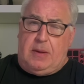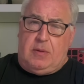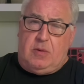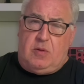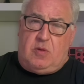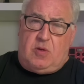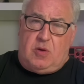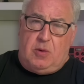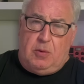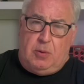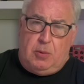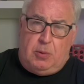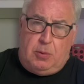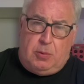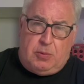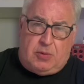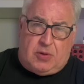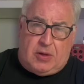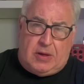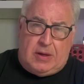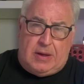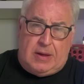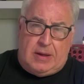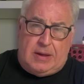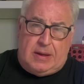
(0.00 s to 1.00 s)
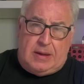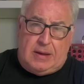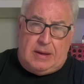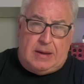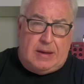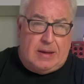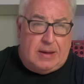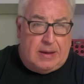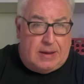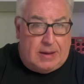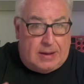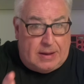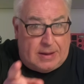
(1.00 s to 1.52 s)
tools,
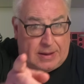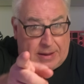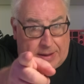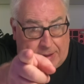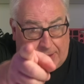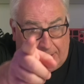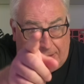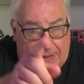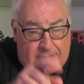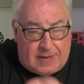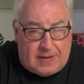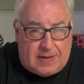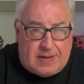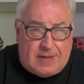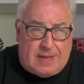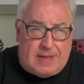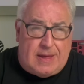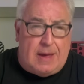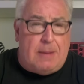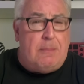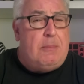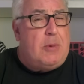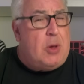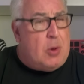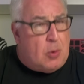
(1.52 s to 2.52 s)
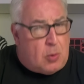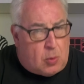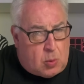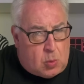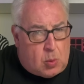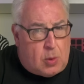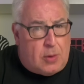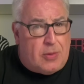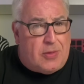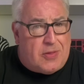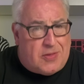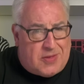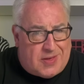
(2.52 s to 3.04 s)
it's a step you'll
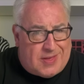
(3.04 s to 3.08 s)
want to